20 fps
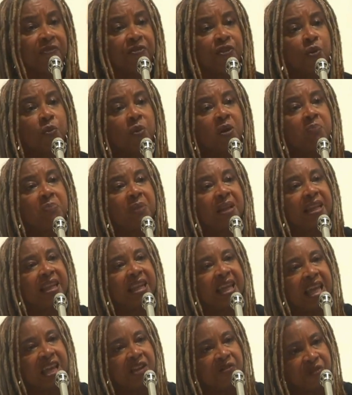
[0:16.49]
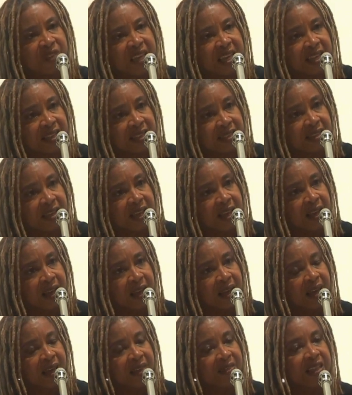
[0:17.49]
If you would believe this,
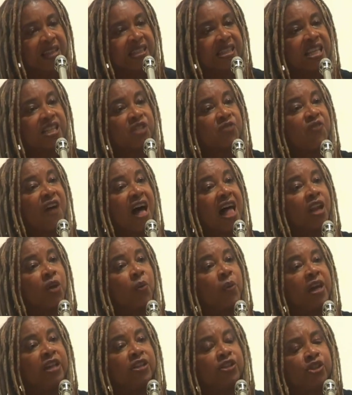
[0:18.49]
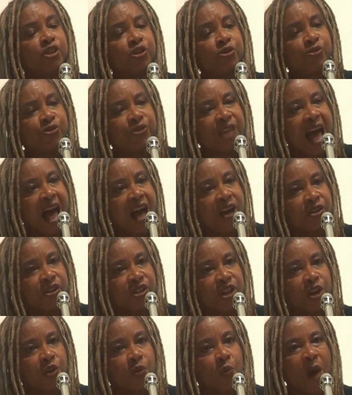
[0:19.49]
this is following
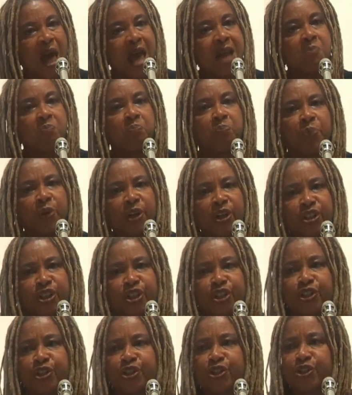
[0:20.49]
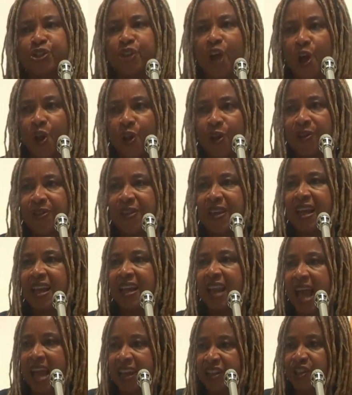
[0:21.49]
2000 when Bush stole the
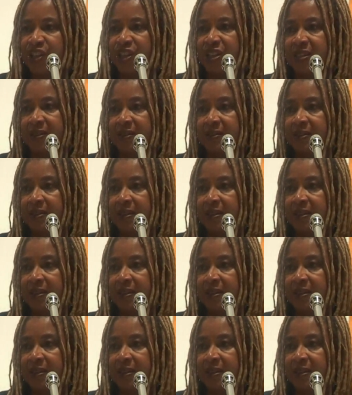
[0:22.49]
election.